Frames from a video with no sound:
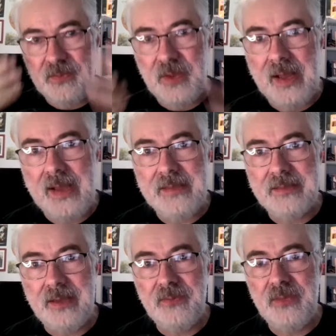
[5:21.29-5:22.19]
eye
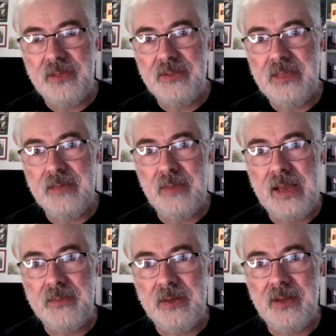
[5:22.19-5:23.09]
stuff that you see in
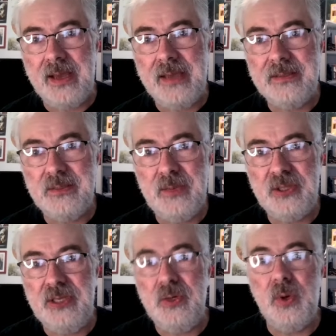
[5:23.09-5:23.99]
black metal guys,
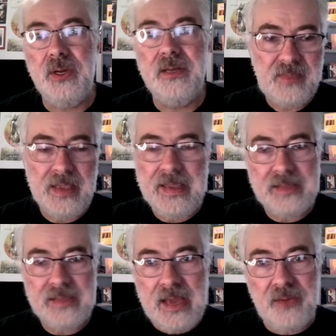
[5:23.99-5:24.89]
especially Nordic. He
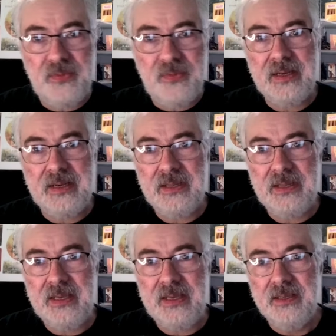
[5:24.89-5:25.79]
has the outfit and
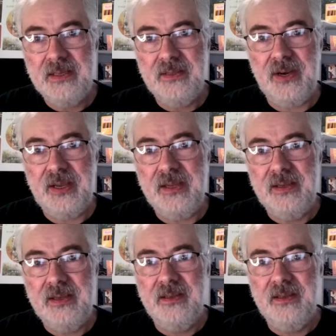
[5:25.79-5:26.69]
everything, very
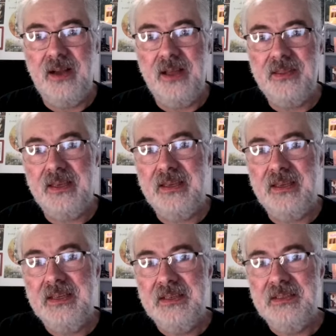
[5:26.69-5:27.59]

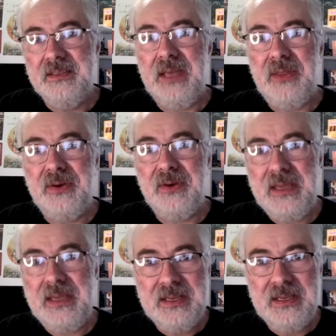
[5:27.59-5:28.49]
gothic,
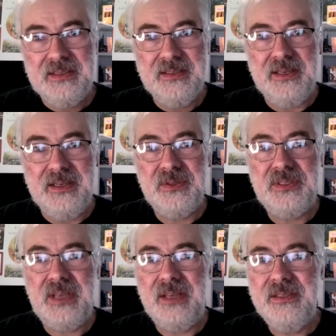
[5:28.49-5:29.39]
leathery,
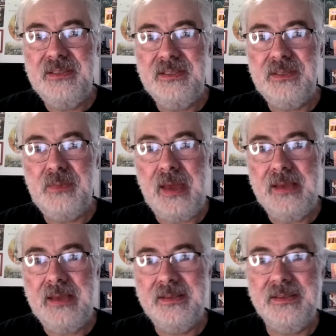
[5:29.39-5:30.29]
studs and
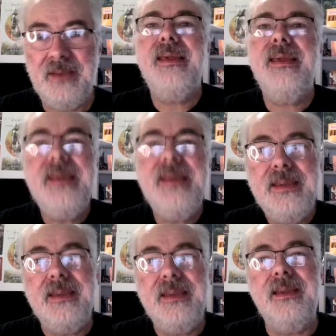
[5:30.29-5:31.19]
spikes and stuff.
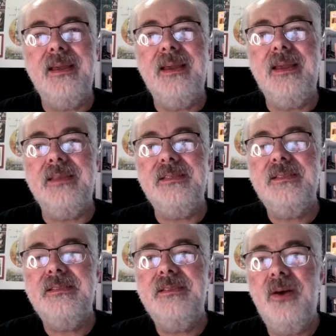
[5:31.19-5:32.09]
He is
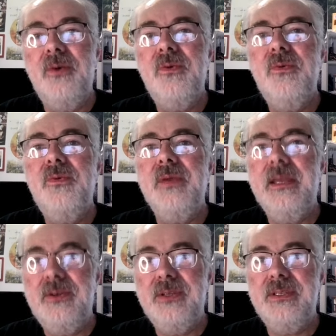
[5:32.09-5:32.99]
so
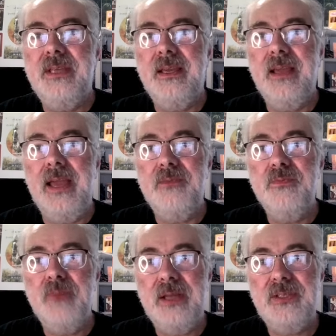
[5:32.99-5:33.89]
interesting and
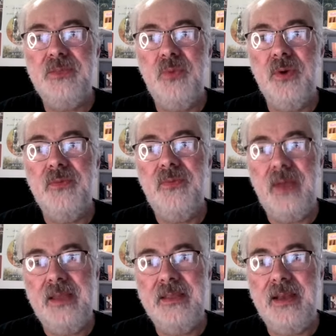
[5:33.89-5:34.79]
much more
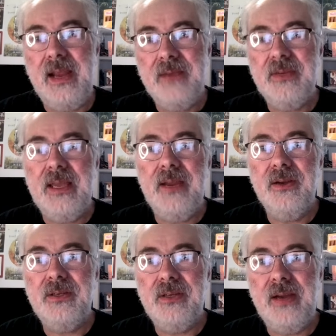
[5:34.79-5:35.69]
fun than every
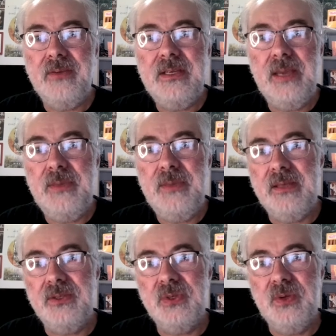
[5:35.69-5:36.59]
character every time he's
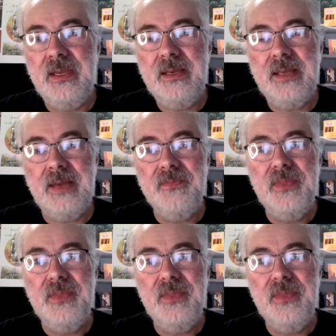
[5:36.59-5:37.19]
on screen that